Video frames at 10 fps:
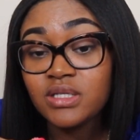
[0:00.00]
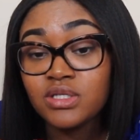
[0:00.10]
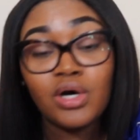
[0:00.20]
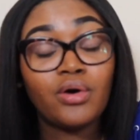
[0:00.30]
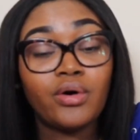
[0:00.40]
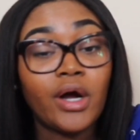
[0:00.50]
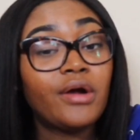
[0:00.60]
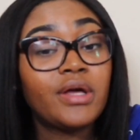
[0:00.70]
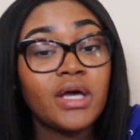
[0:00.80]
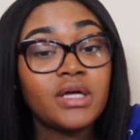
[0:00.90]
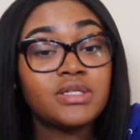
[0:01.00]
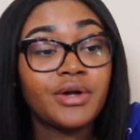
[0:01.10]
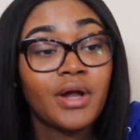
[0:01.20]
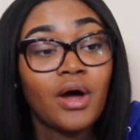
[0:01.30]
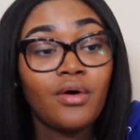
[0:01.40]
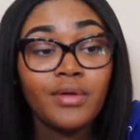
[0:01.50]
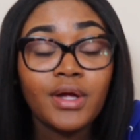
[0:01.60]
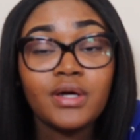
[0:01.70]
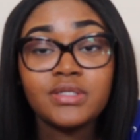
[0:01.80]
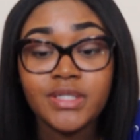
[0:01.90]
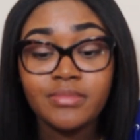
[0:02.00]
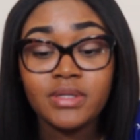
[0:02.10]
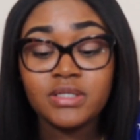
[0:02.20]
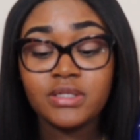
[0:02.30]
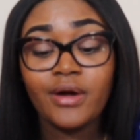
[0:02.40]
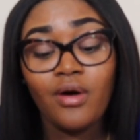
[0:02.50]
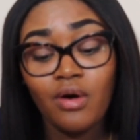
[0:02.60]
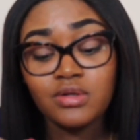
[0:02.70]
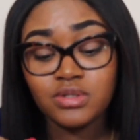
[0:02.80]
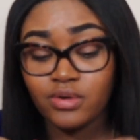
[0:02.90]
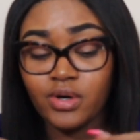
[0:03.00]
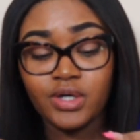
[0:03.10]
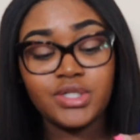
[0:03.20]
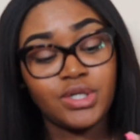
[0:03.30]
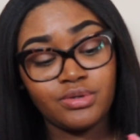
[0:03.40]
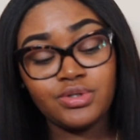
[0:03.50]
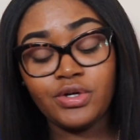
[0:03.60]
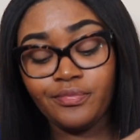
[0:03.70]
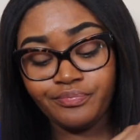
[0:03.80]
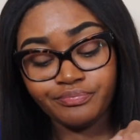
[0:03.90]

So her kids are not only her siblings, they're also her children.